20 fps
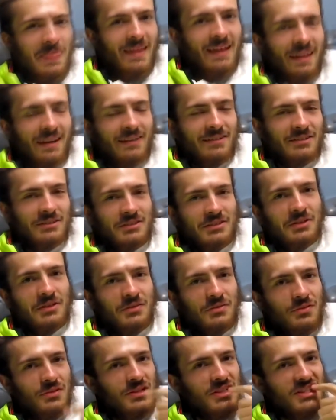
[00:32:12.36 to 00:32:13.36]
and I just got a
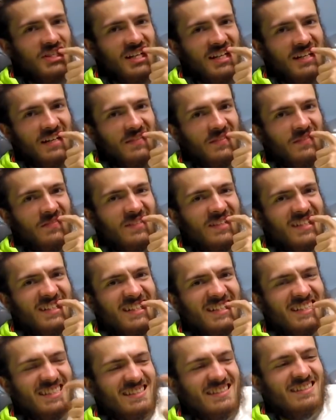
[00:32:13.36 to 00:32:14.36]
free checkup on my
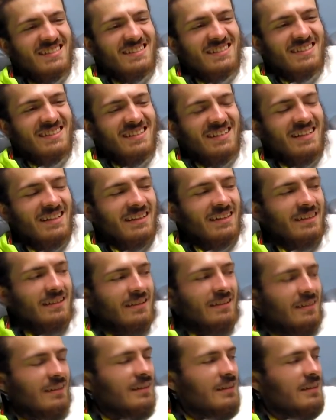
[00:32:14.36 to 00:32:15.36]
teeth.
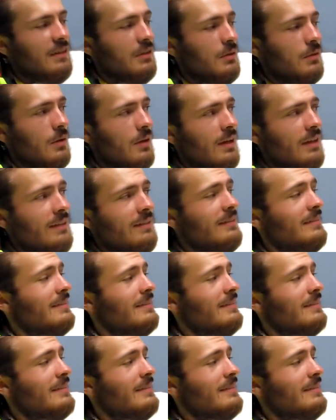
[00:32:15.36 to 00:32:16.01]
And are they all right?